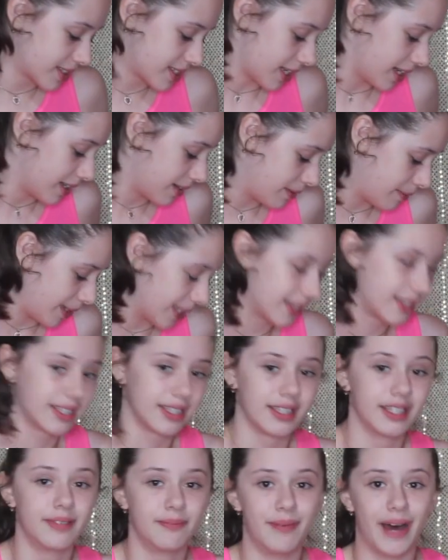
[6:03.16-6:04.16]
excited about
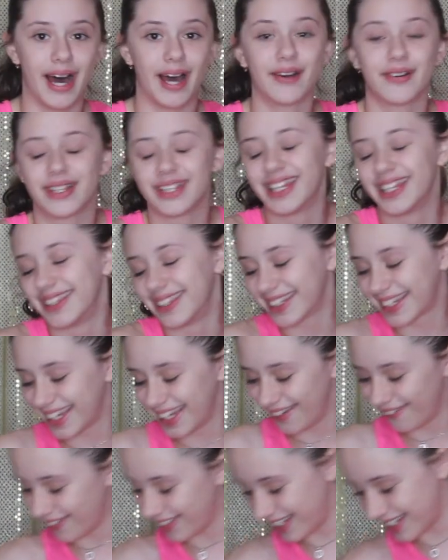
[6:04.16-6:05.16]
the battery than the
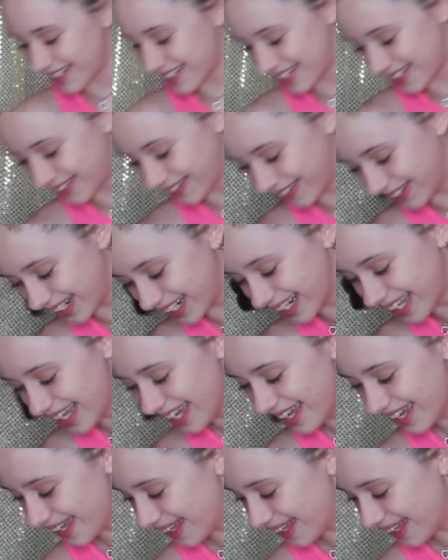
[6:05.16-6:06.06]
camera. That's so weird.